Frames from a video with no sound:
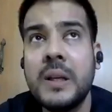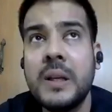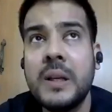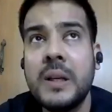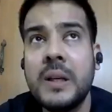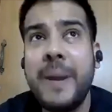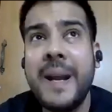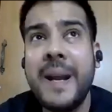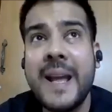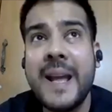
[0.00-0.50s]

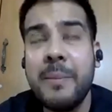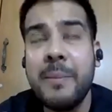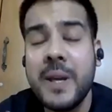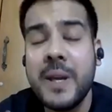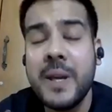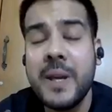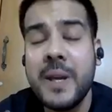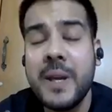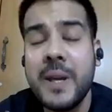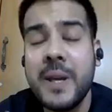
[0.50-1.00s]
the
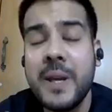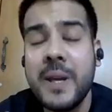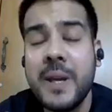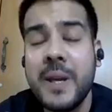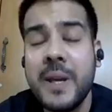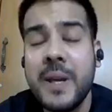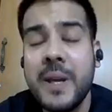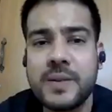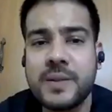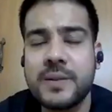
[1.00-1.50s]
pandemic
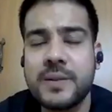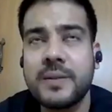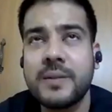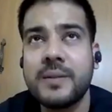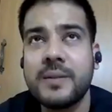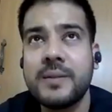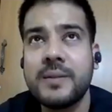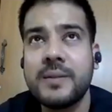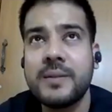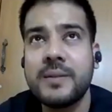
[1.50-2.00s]
is
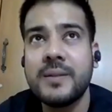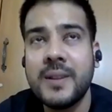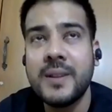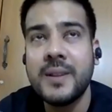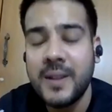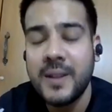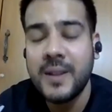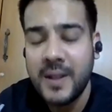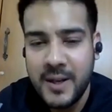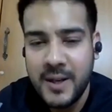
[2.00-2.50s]

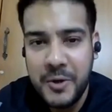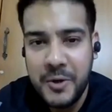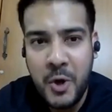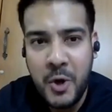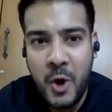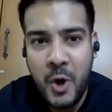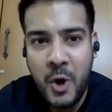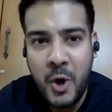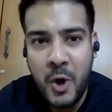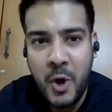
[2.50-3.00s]

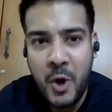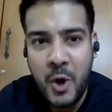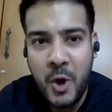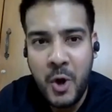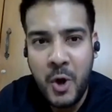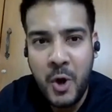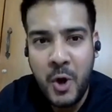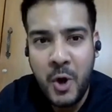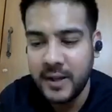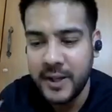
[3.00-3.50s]
not
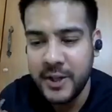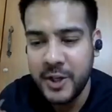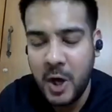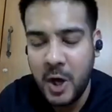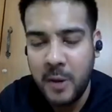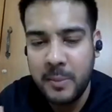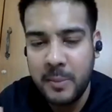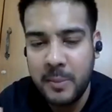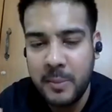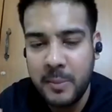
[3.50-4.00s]

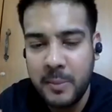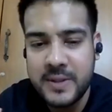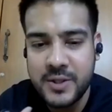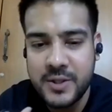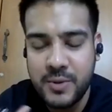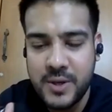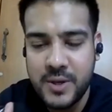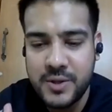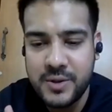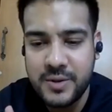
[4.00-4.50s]
a normal
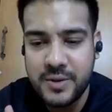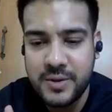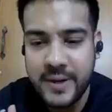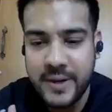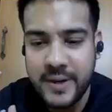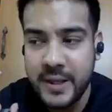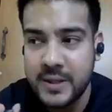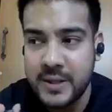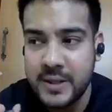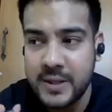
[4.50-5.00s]

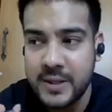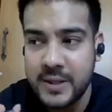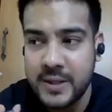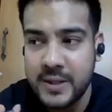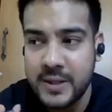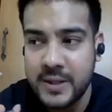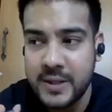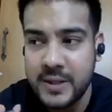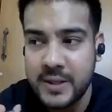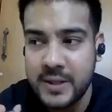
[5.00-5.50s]
situation, right?
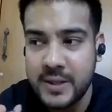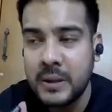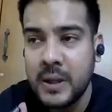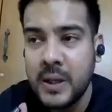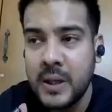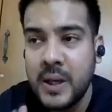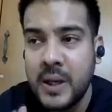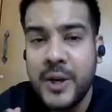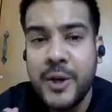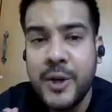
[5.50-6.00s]
So
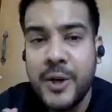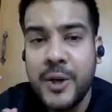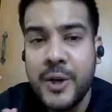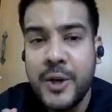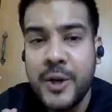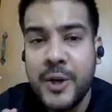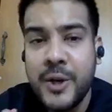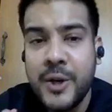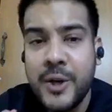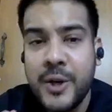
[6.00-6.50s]

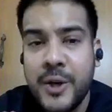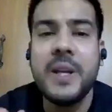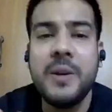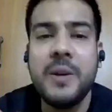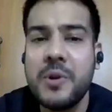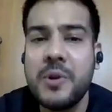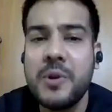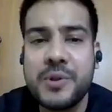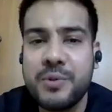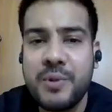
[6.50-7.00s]
no
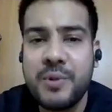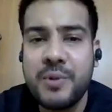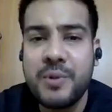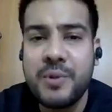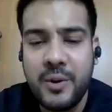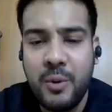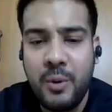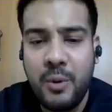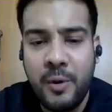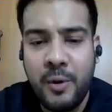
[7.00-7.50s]
company wants to
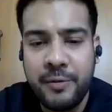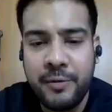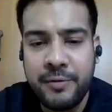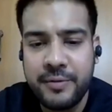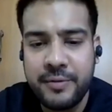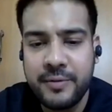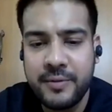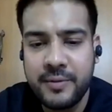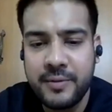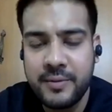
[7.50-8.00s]
let go
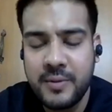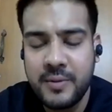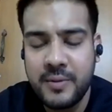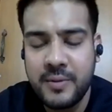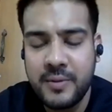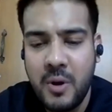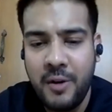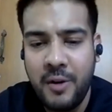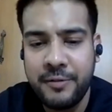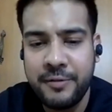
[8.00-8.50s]

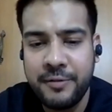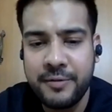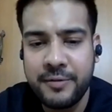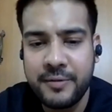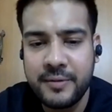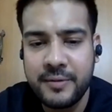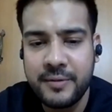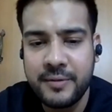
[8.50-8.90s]
of